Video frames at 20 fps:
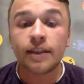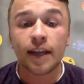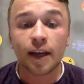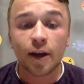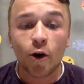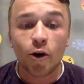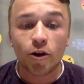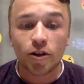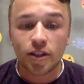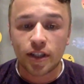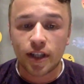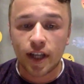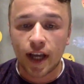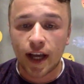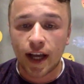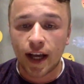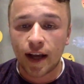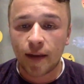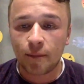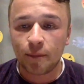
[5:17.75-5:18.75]
DaCosta
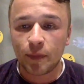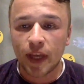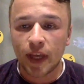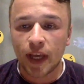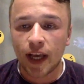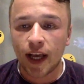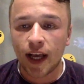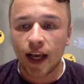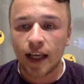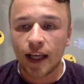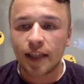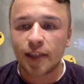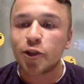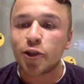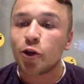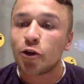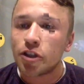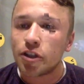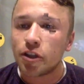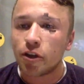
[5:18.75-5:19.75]
uh, in
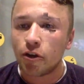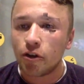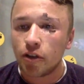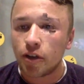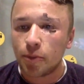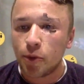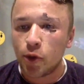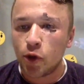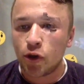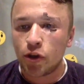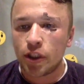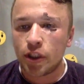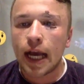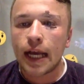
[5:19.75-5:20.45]
SourceCon community.